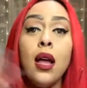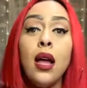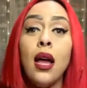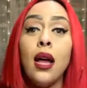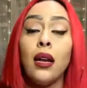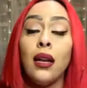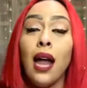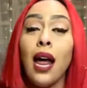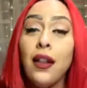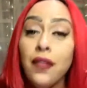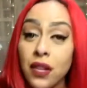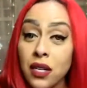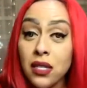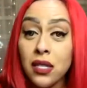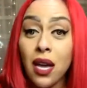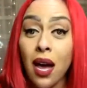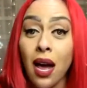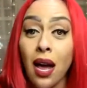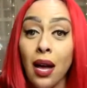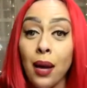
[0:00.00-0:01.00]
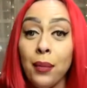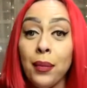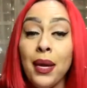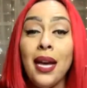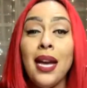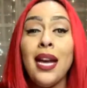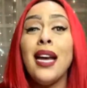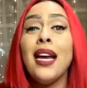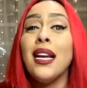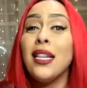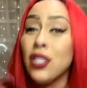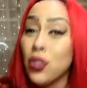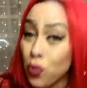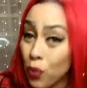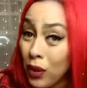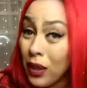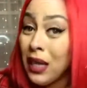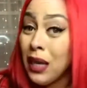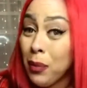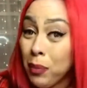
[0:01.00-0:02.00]
A lot of the time, it's
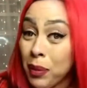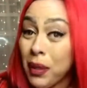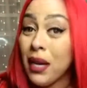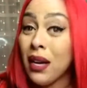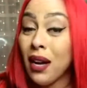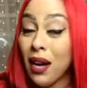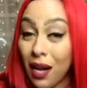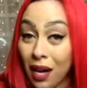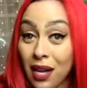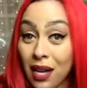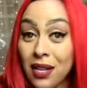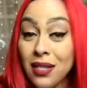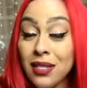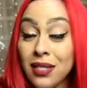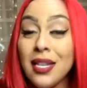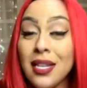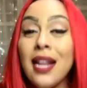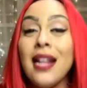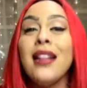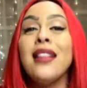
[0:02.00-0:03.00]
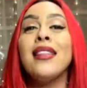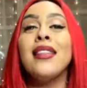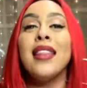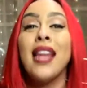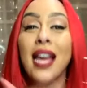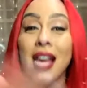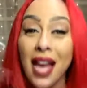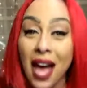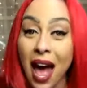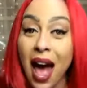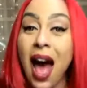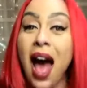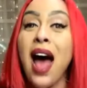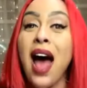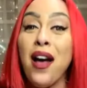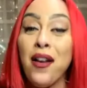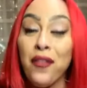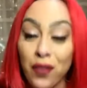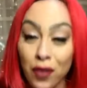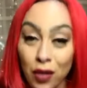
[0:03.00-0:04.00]
really because they
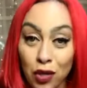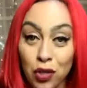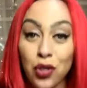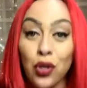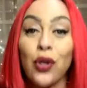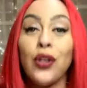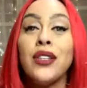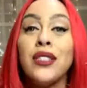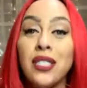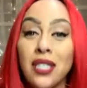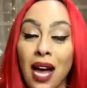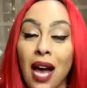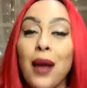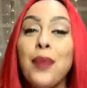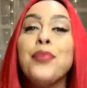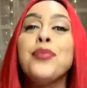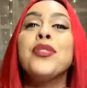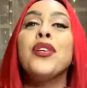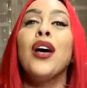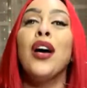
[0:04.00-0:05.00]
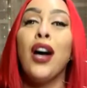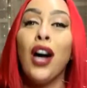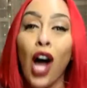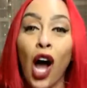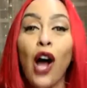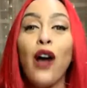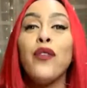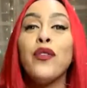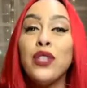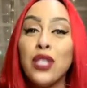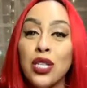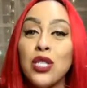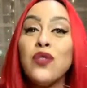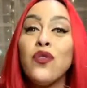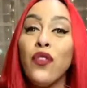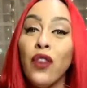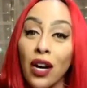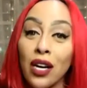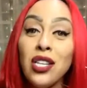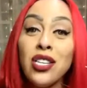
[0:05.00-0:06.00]
have certain types of
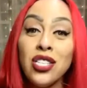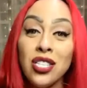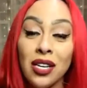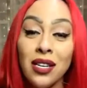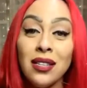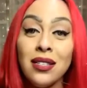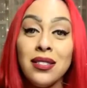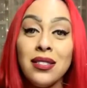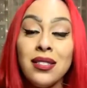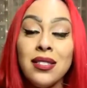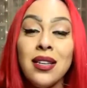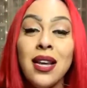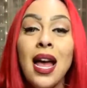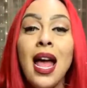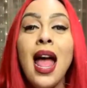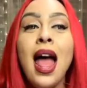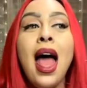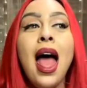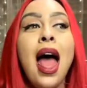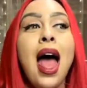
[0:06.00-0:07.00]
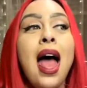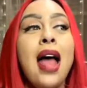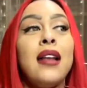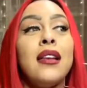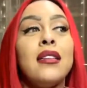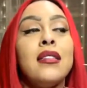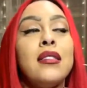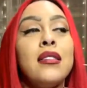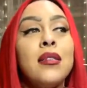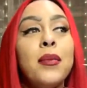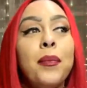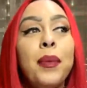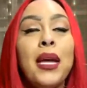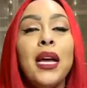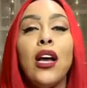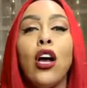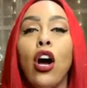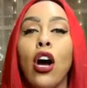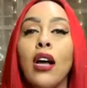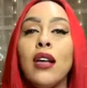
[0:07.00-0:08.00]
dysfunctions, and
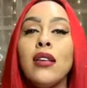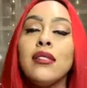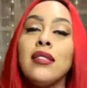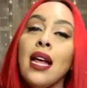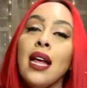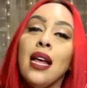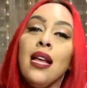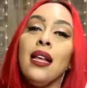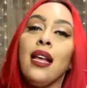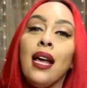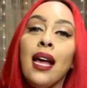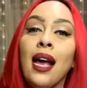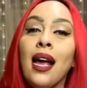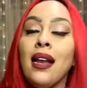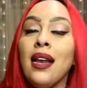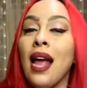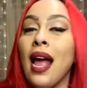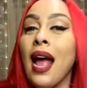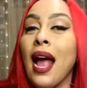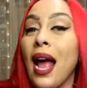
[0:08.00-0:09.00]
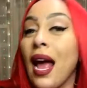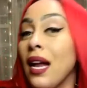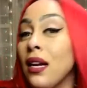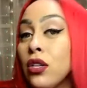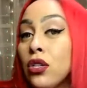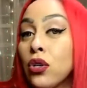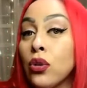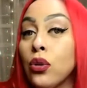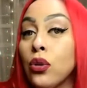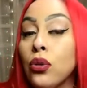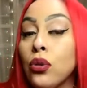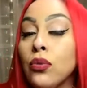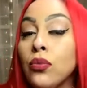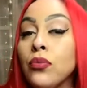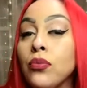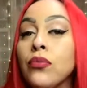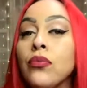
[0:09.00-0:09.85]
because they can't handle